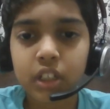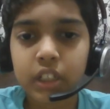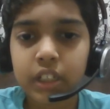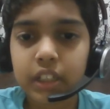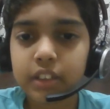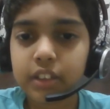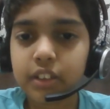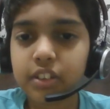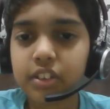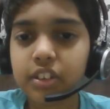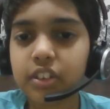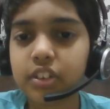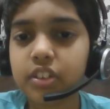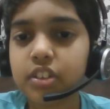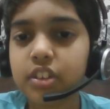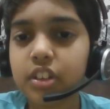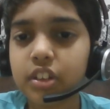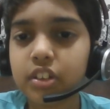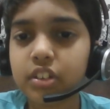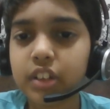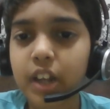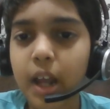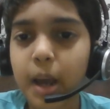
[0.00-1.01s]
this is
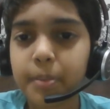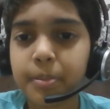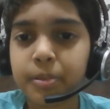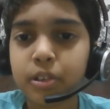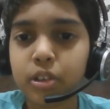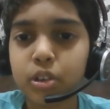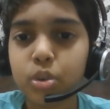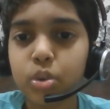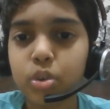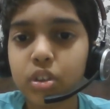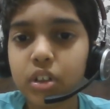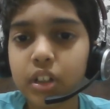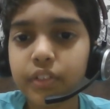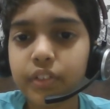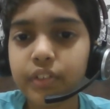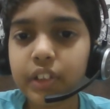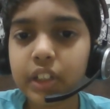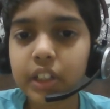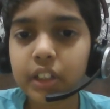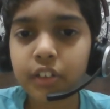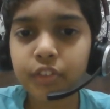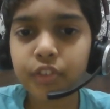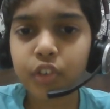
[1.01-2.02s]
just absolutely
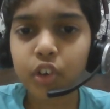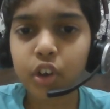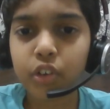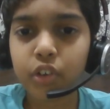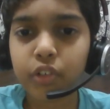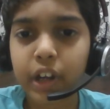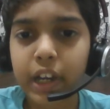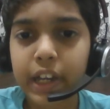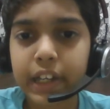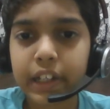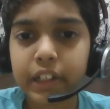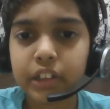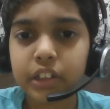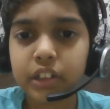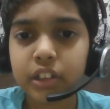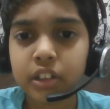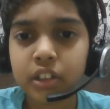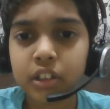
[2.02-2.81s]
winning for white.